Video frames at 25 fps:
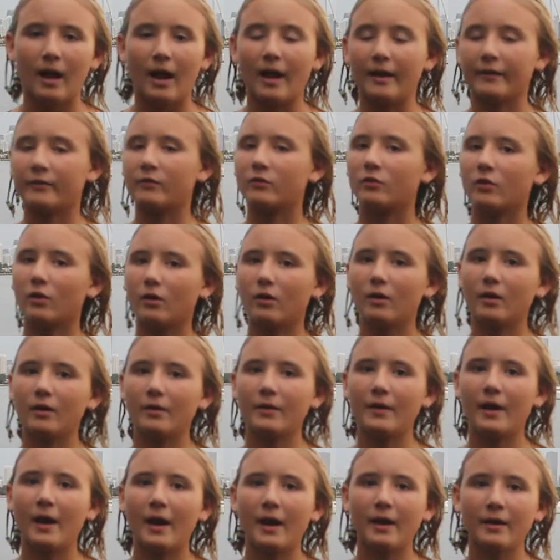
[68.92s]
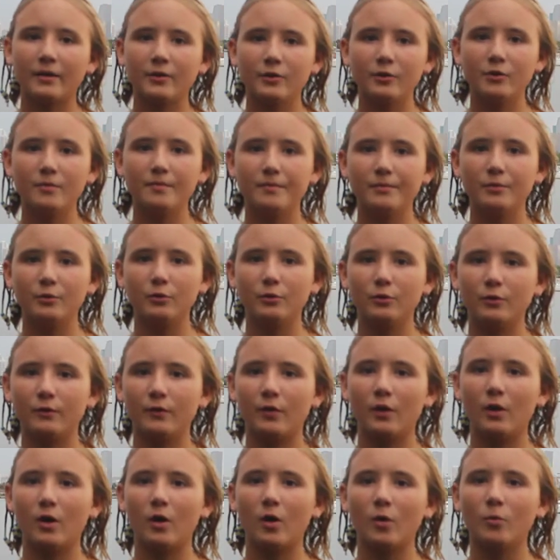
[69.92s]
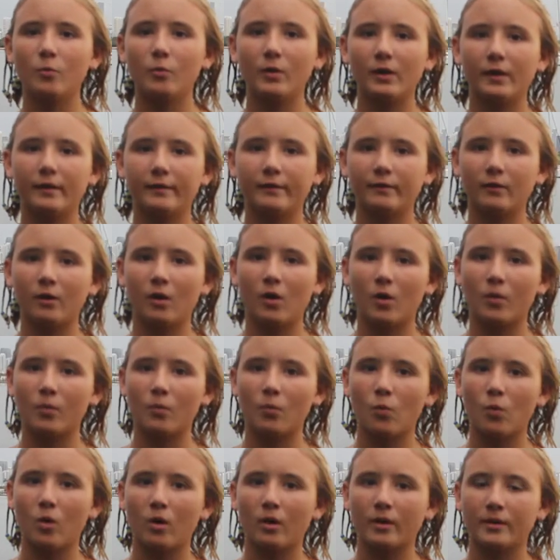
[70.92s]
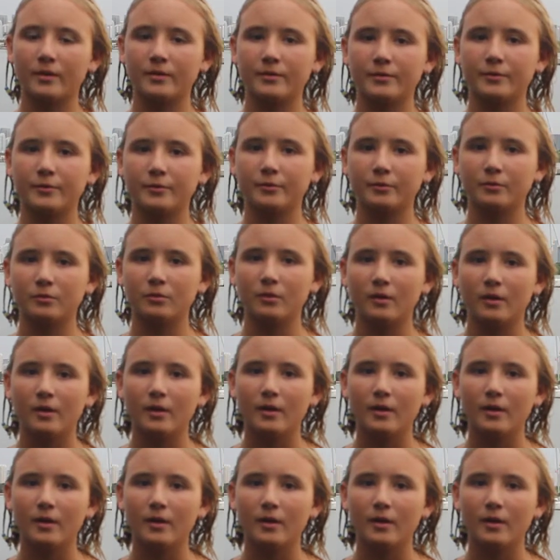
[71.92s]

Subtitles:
I saw that you moved on with someone new.